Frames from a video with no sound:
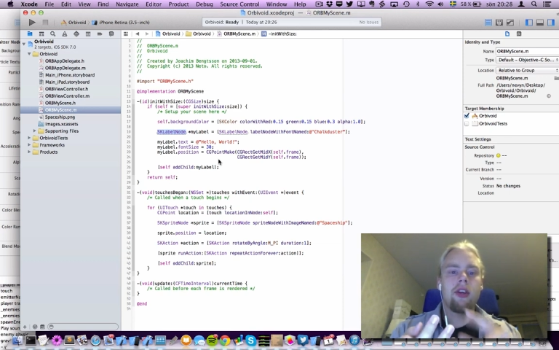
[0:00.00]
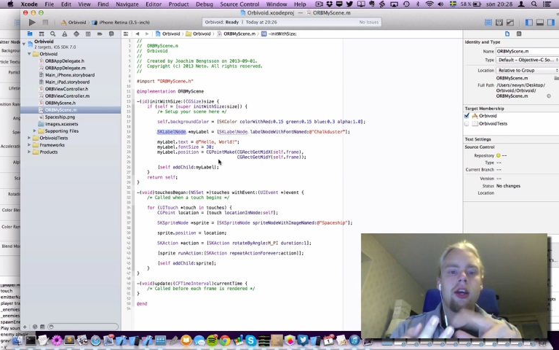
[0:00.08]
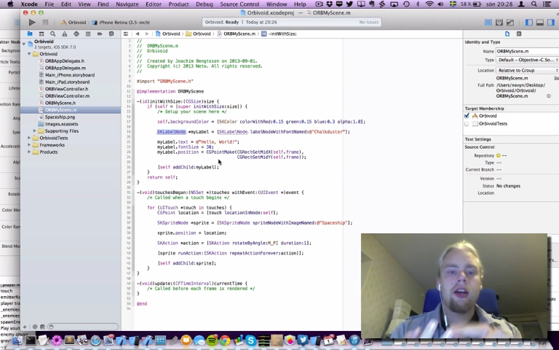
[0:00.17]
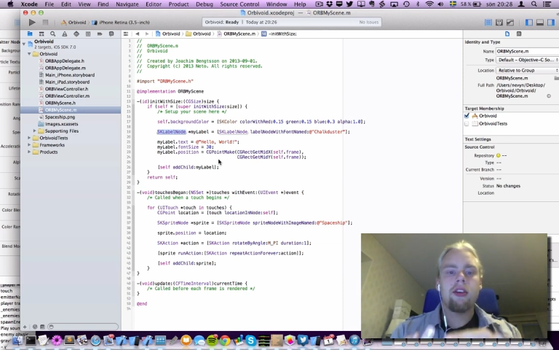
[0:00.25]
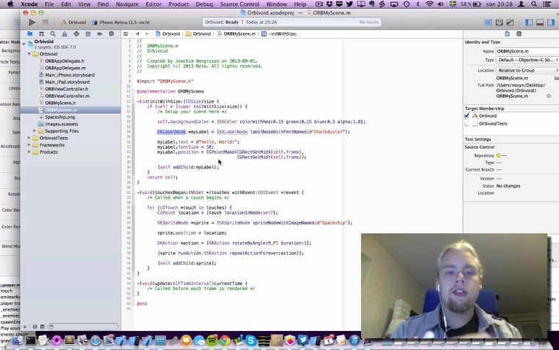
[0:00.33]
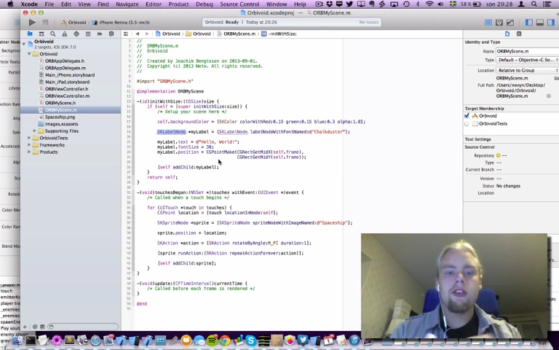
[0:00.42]

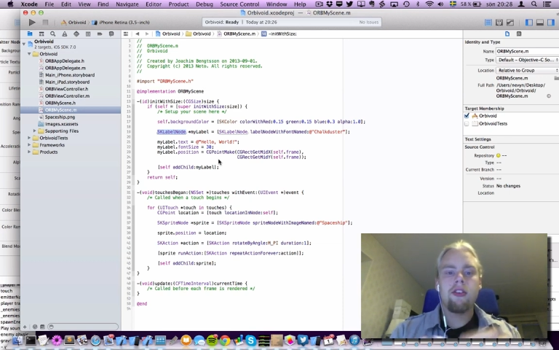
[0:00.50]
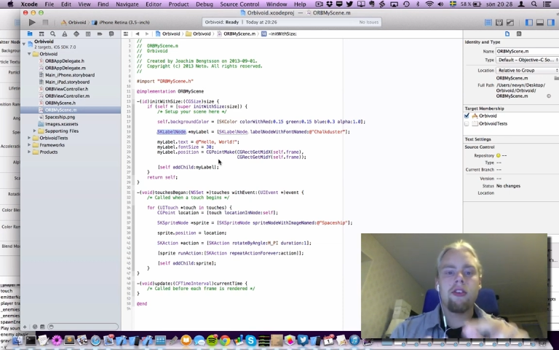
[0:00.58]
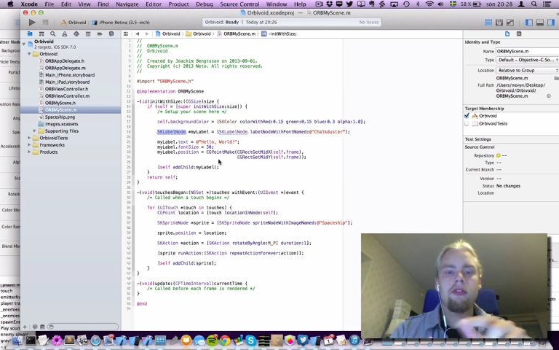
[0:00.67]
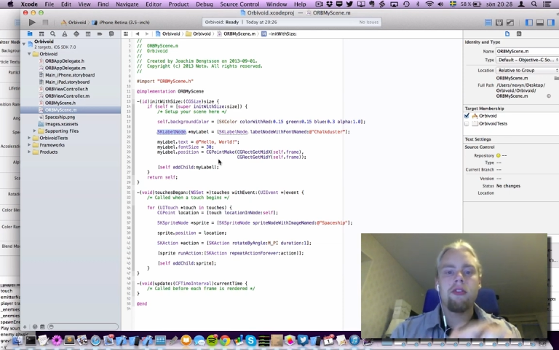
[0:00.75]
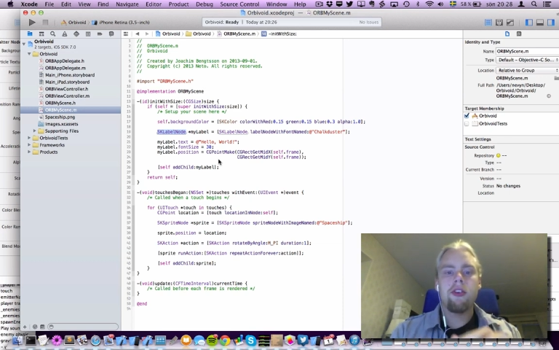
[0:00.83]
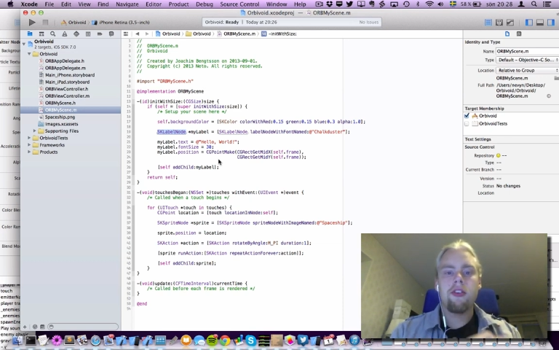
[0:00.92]
actions, and
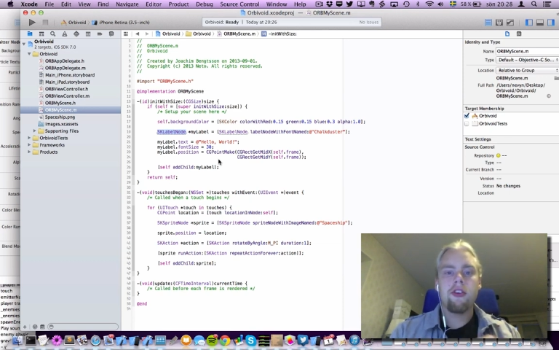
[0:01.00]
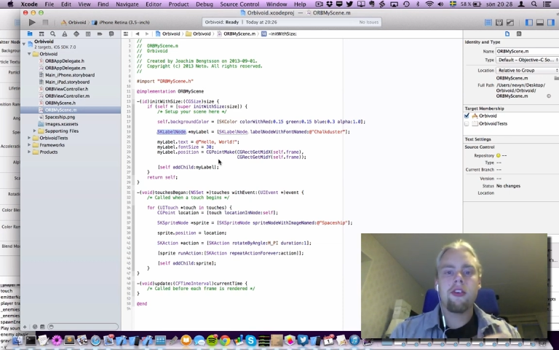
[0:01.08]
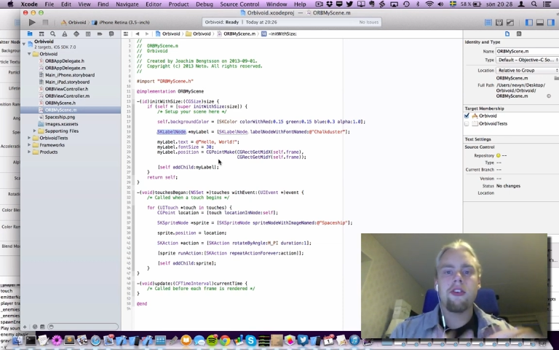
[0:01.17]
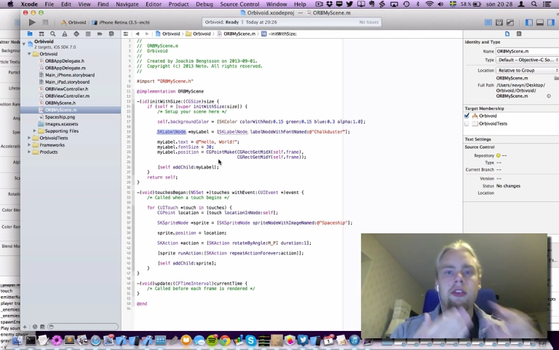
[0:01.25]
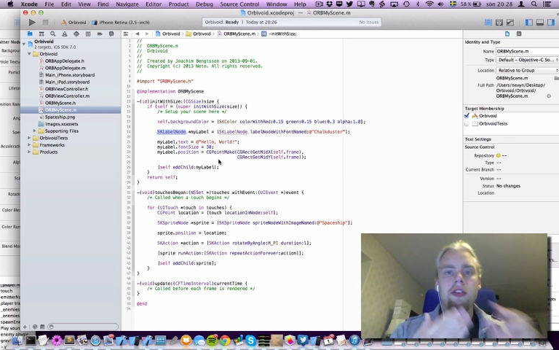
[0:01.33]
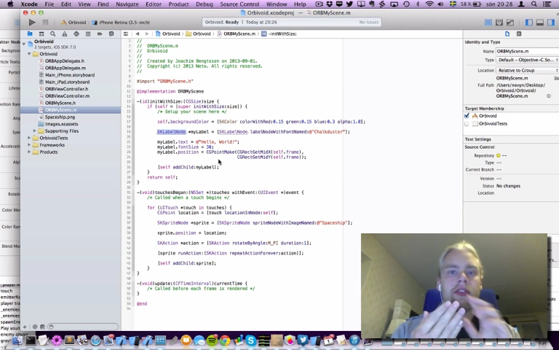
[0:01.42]
physics,
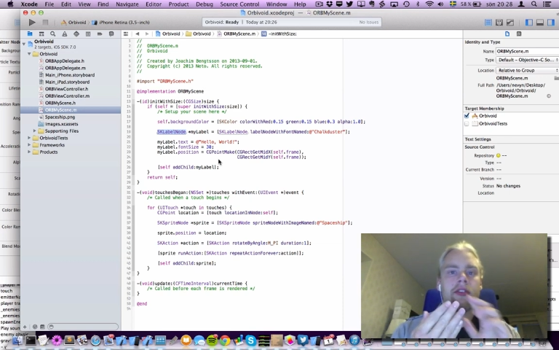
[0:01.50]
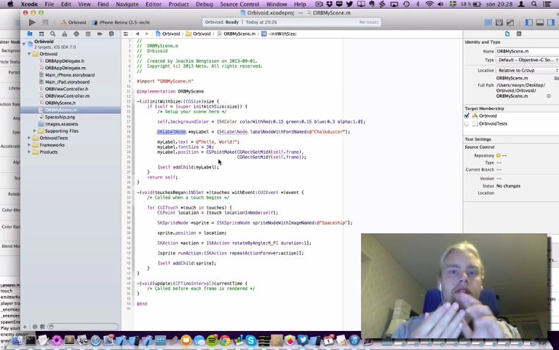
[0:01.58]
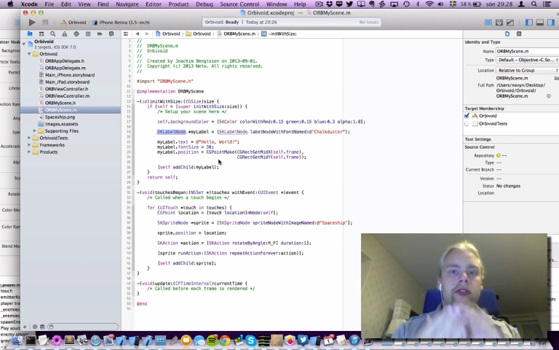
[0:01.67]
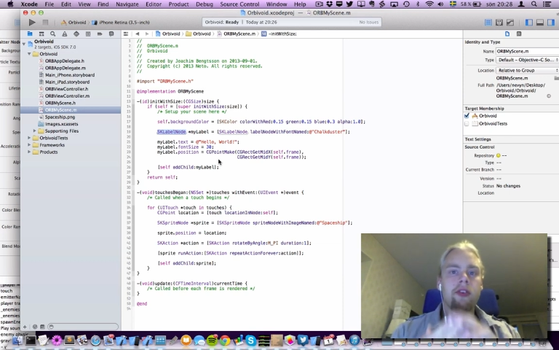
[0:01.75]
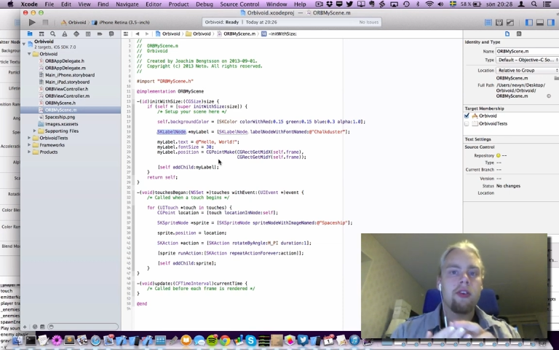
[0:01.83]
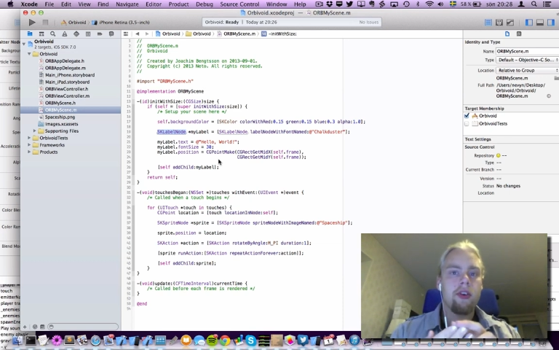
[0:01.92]
and then the
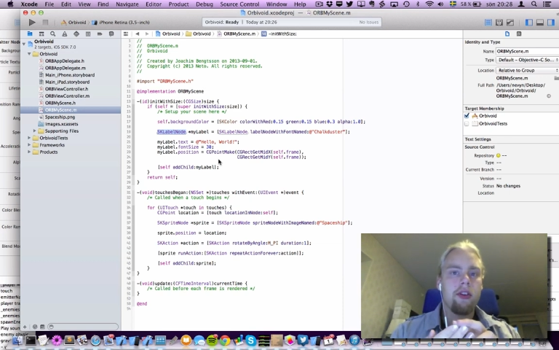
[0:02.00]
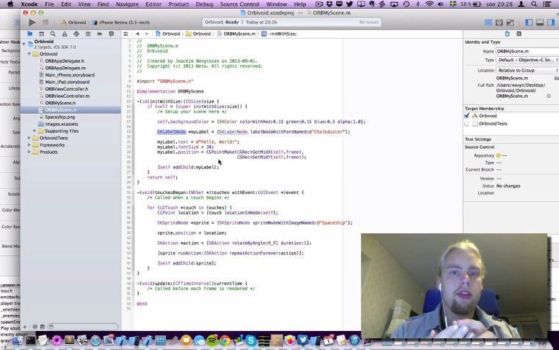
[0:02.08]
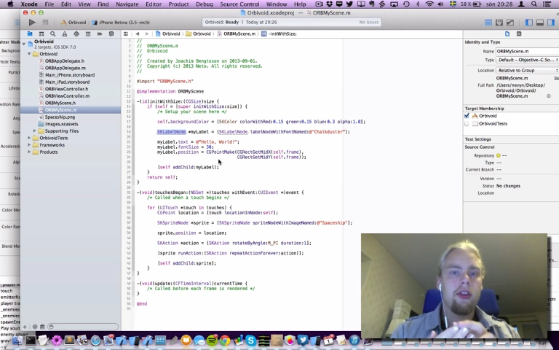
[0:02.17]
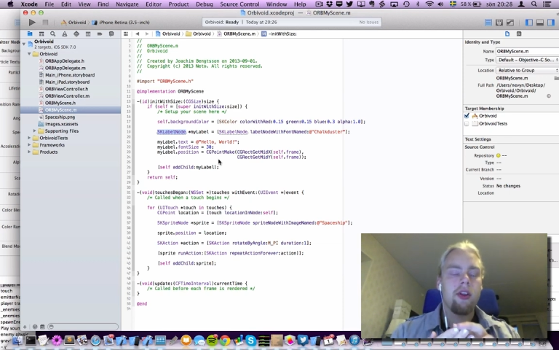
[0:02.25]
4th